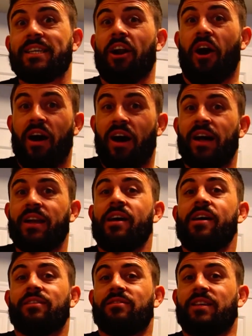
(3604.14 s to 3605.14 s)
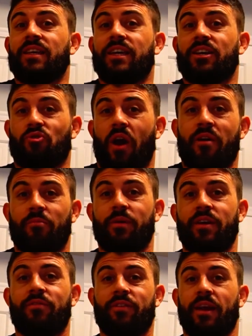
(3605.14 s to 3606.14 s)
it on the ground
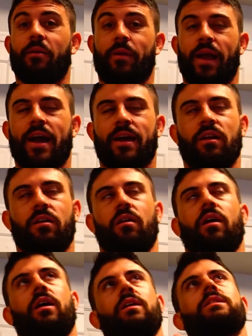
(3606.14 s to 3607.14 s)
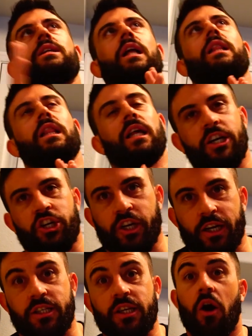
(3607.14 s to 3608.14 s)
beef in a pan. Oh,
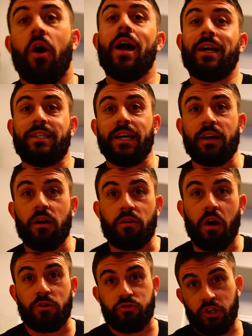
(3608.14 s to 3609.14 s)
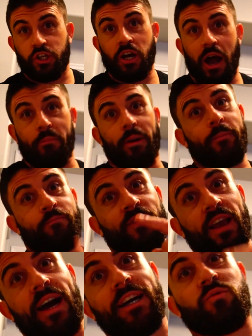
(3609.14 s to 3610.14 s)
delicious. So did go grocery shopping
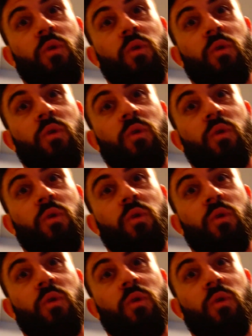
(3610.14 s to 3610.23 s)
as